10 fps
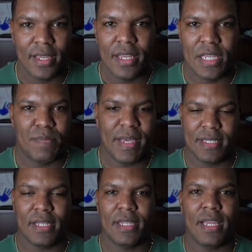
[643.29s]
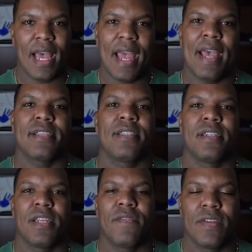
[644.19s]
is basically I ask the
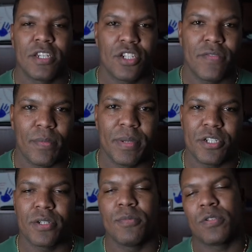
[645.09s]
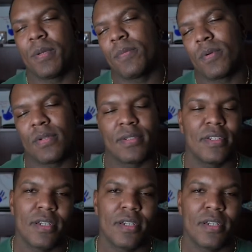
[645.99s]
definition of a pitcher. Most people are,